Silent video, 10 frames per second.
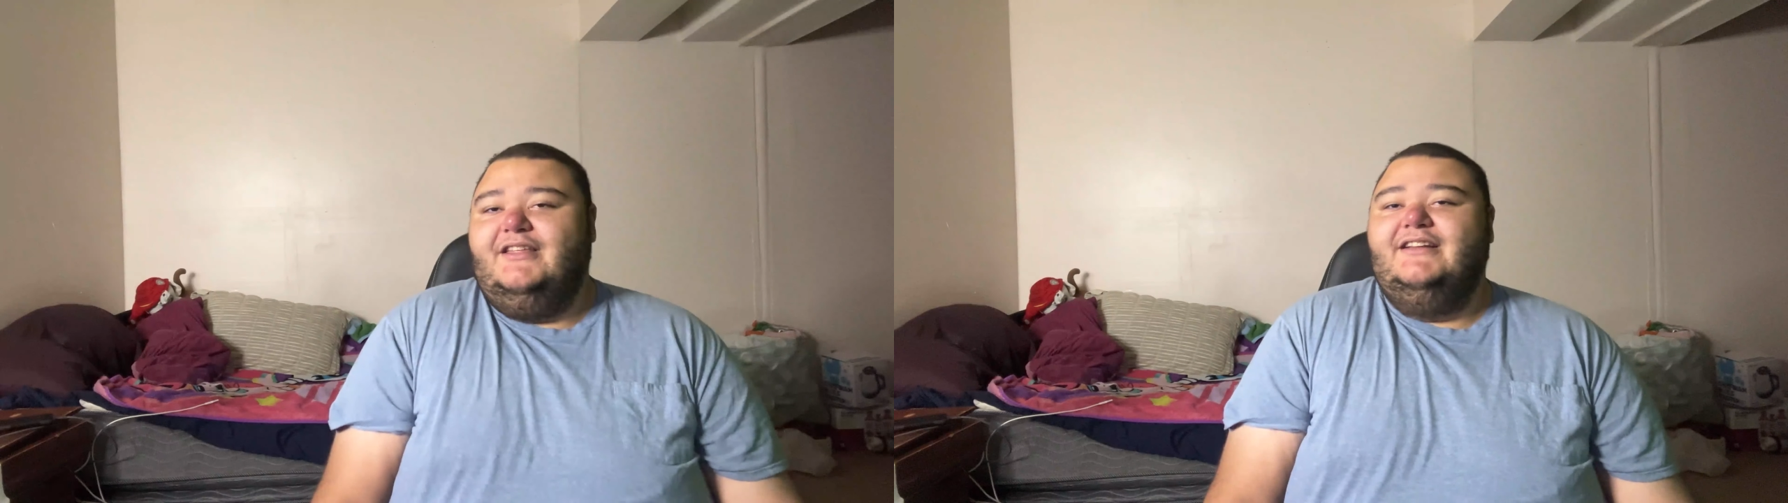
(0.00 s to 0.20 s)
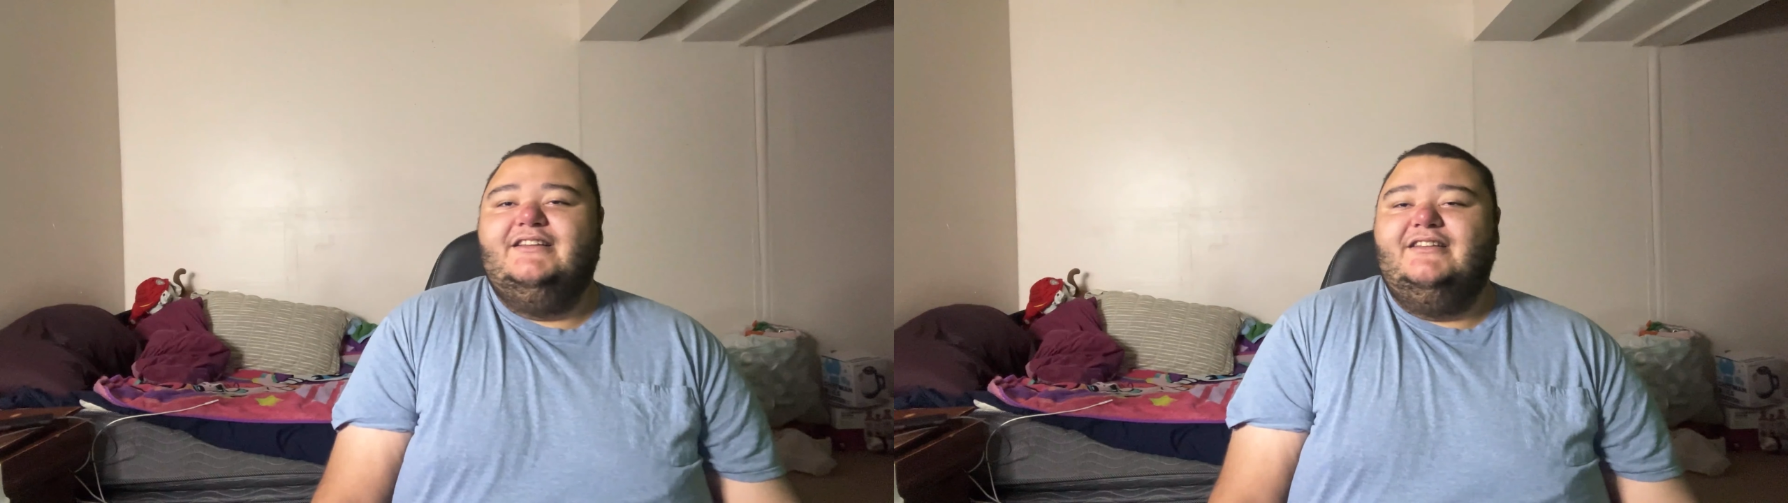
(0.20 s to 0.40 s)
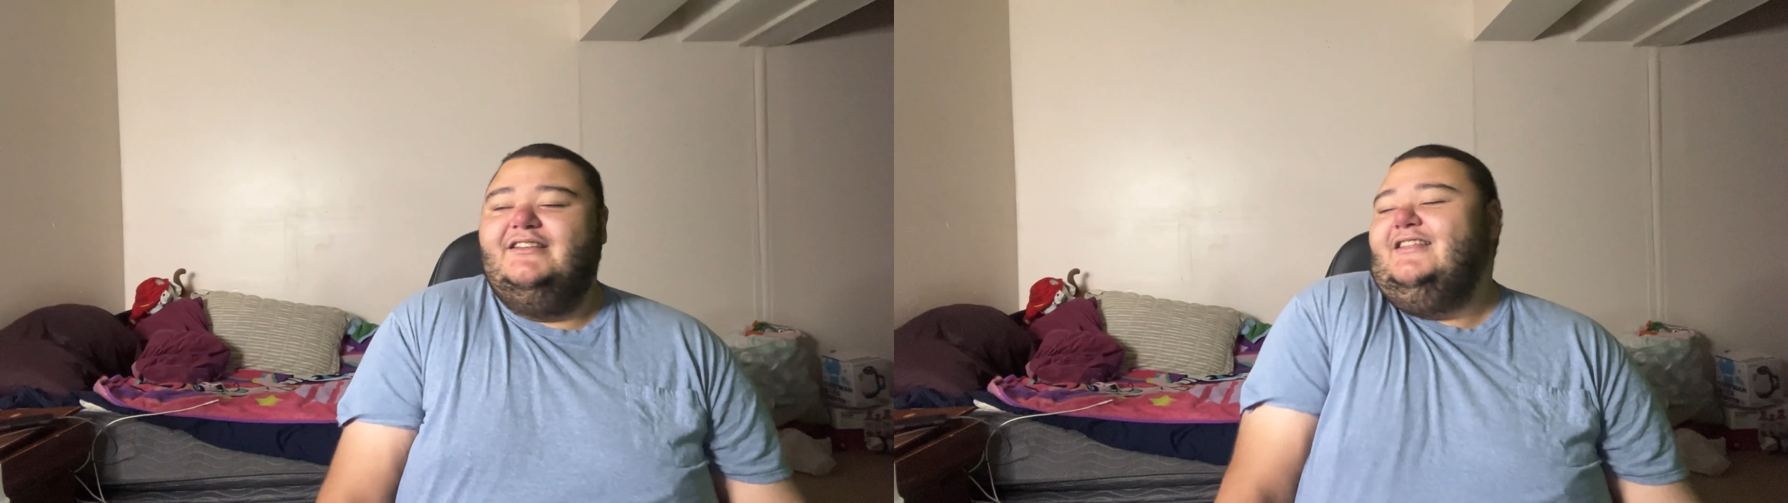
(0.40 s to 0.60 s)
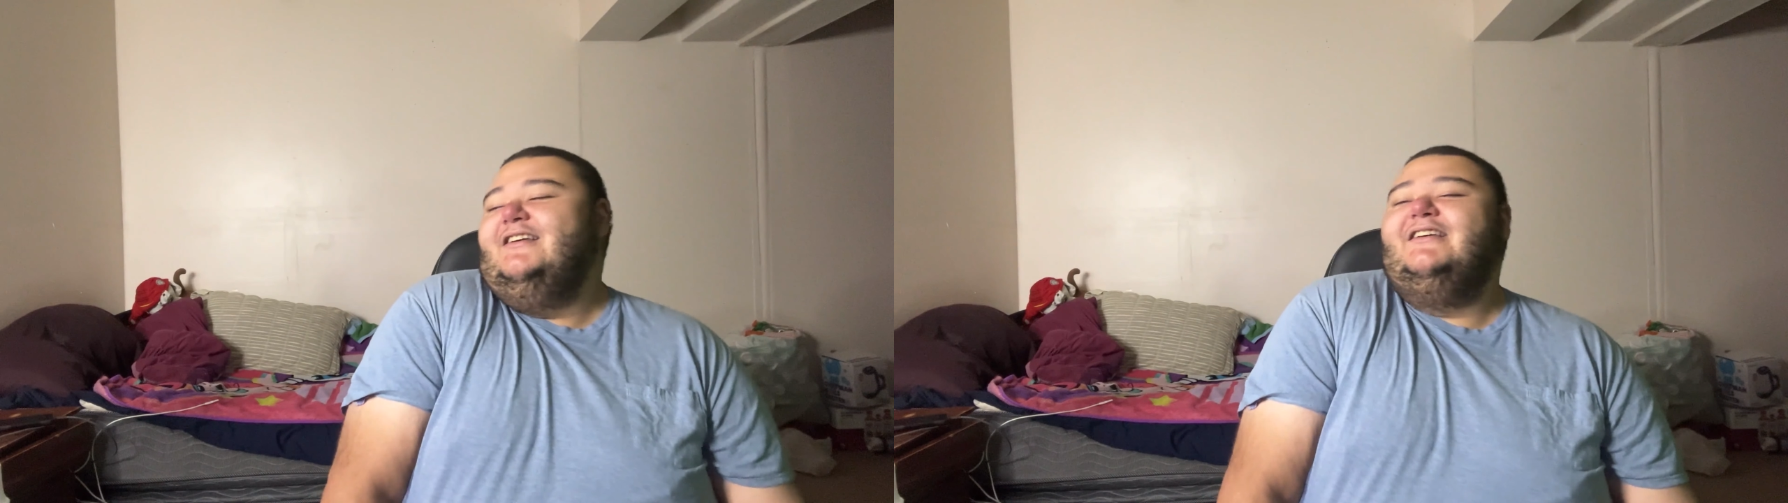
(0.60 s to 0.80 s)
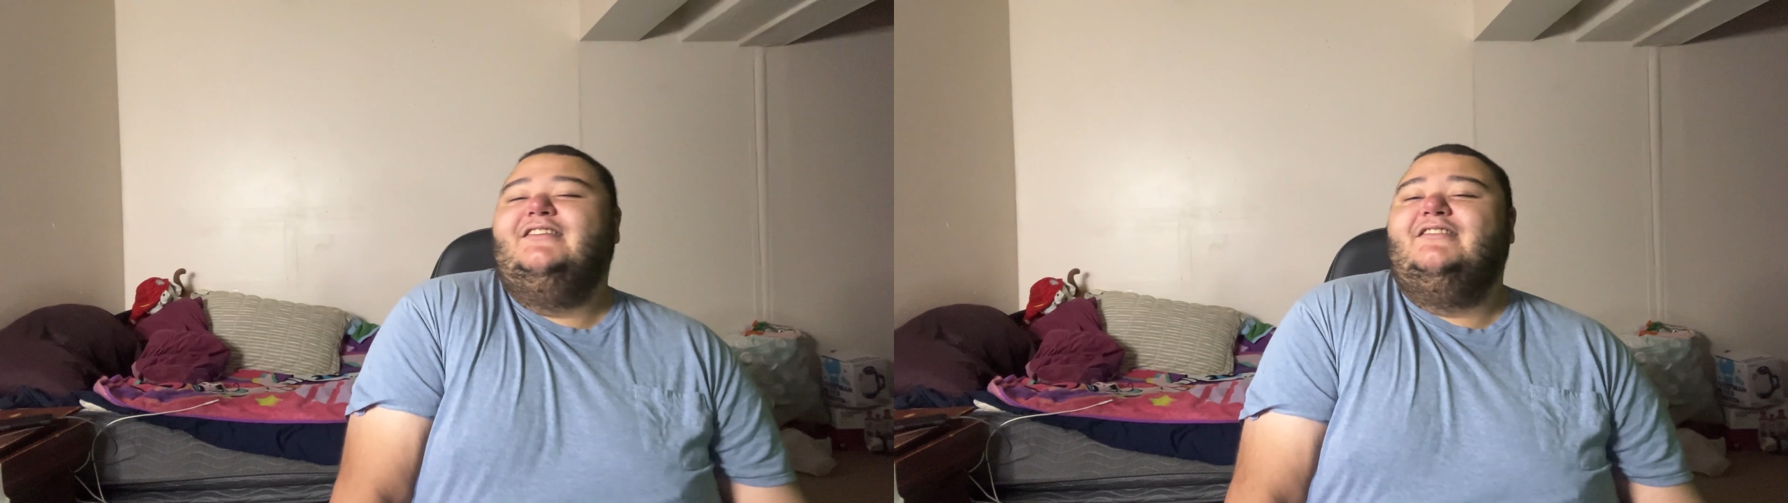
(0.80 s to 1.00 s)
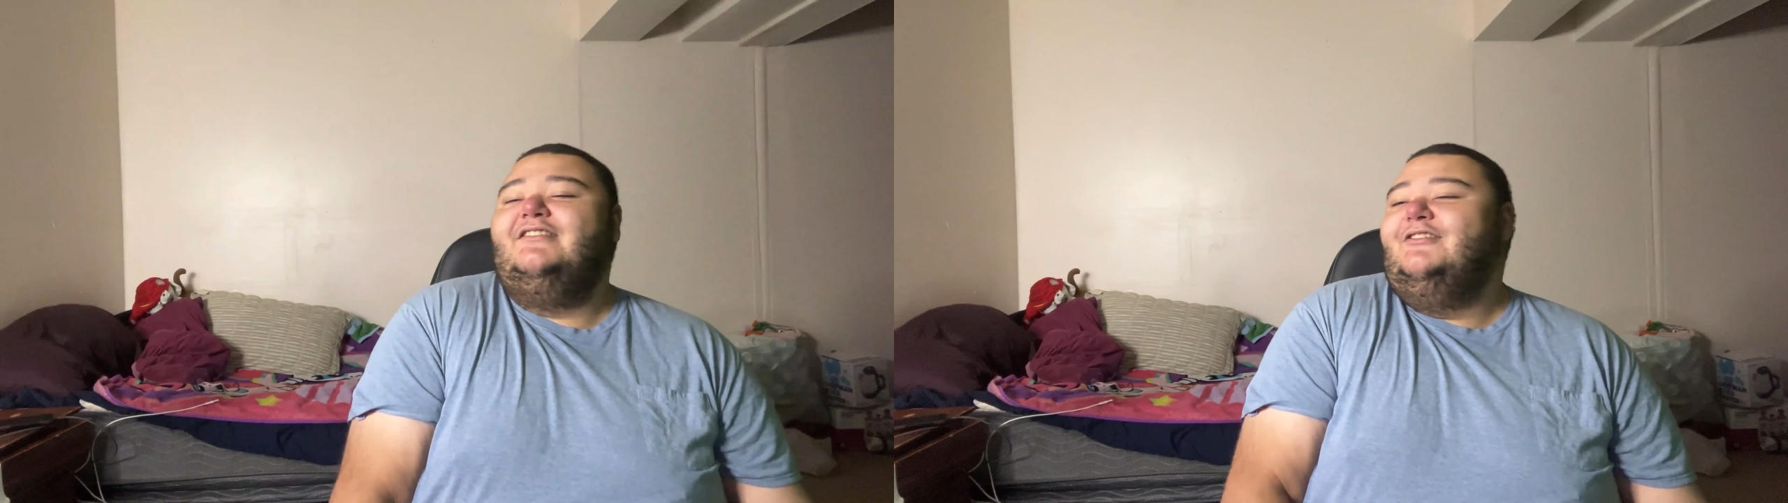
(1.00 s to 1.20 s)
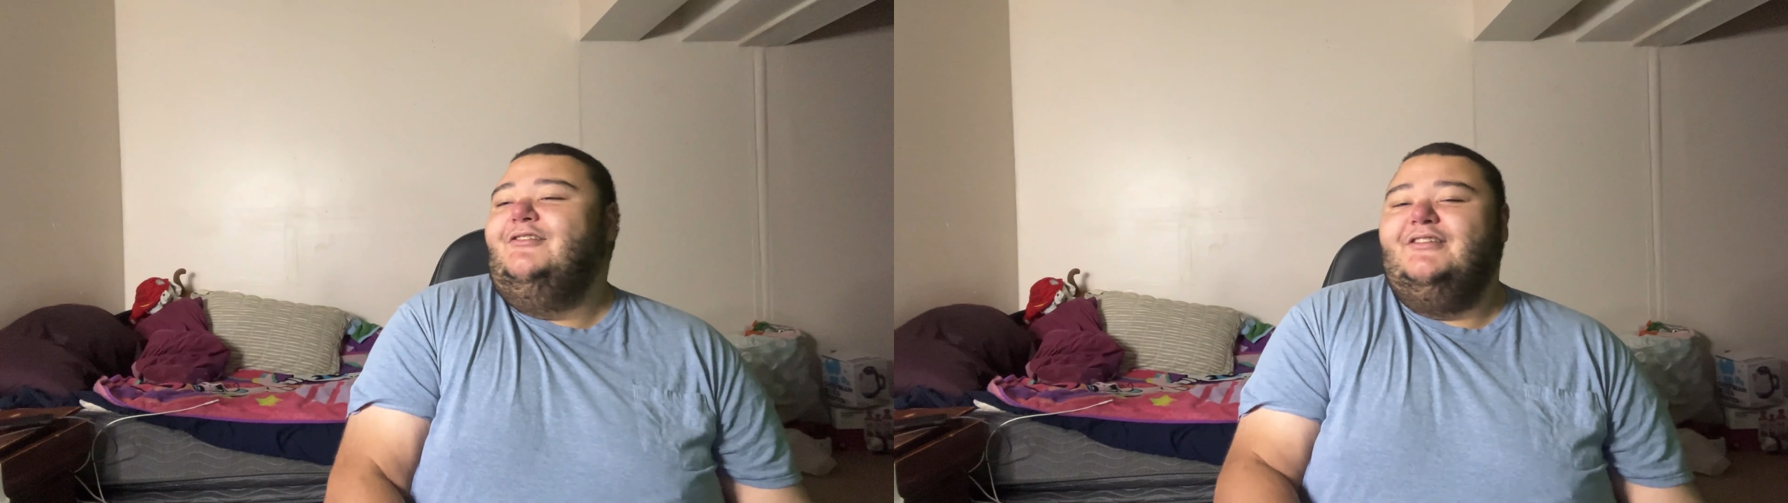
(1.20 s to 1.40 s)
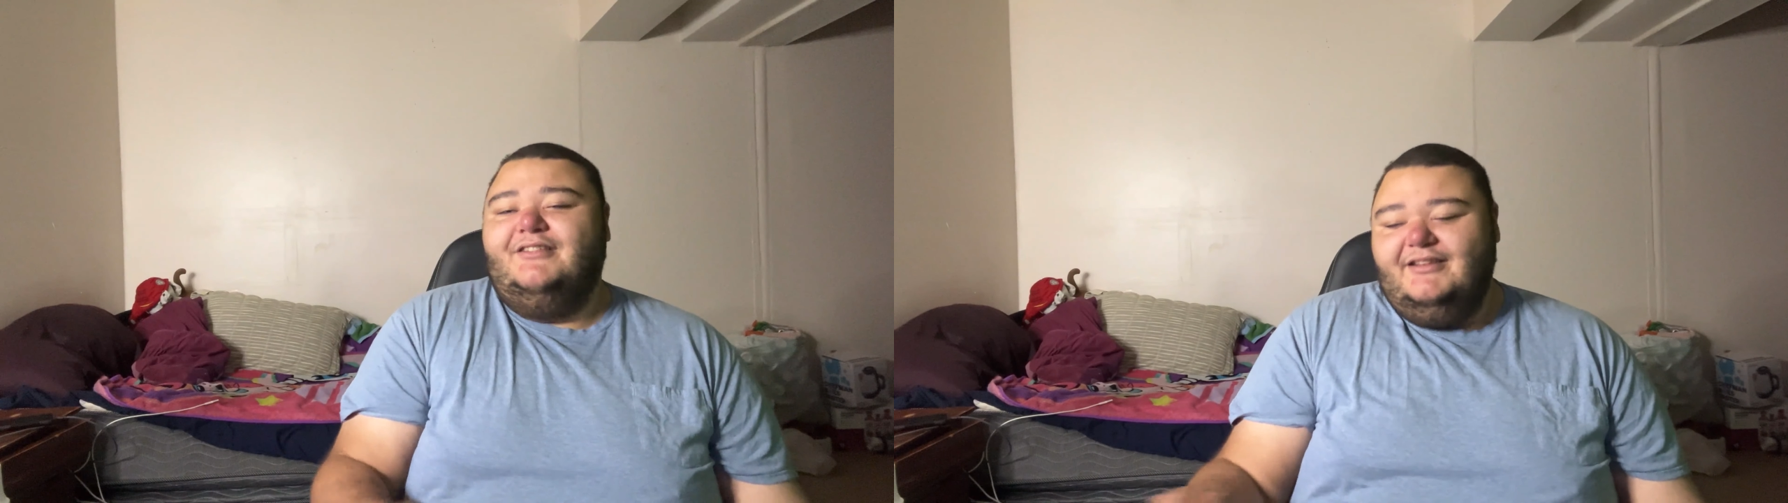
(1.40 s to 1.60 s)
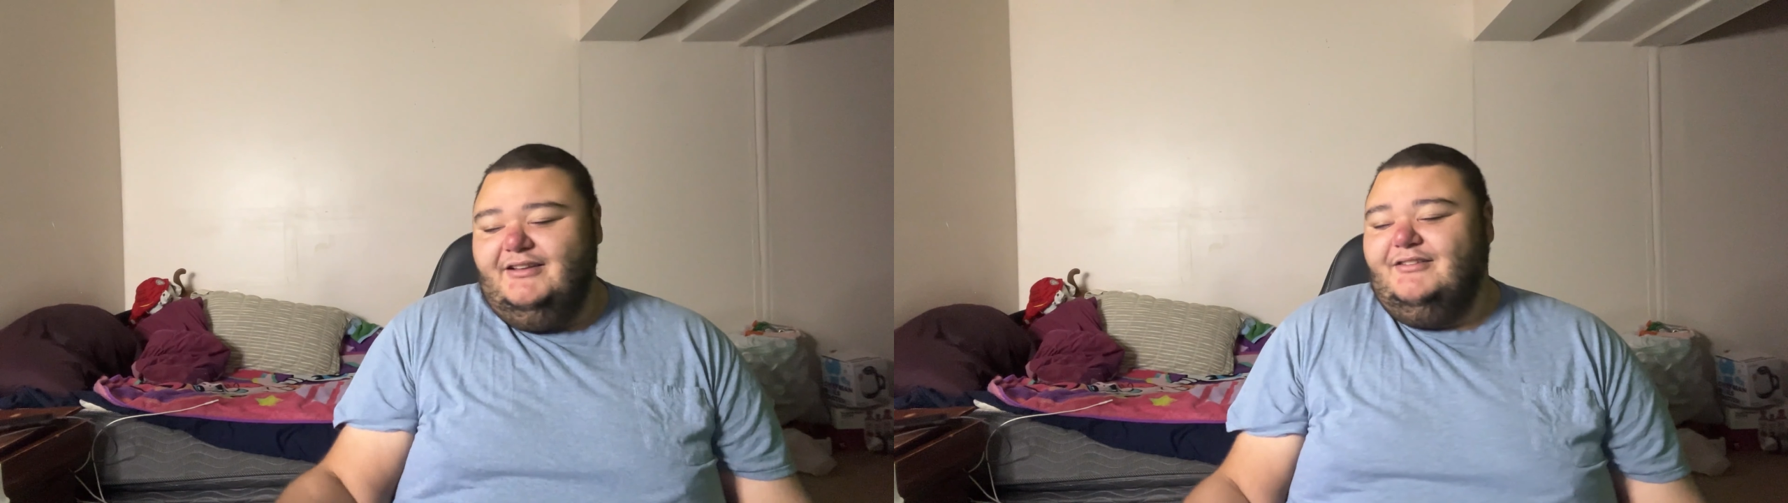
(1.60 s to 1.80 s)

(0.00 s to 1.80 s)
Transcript: thing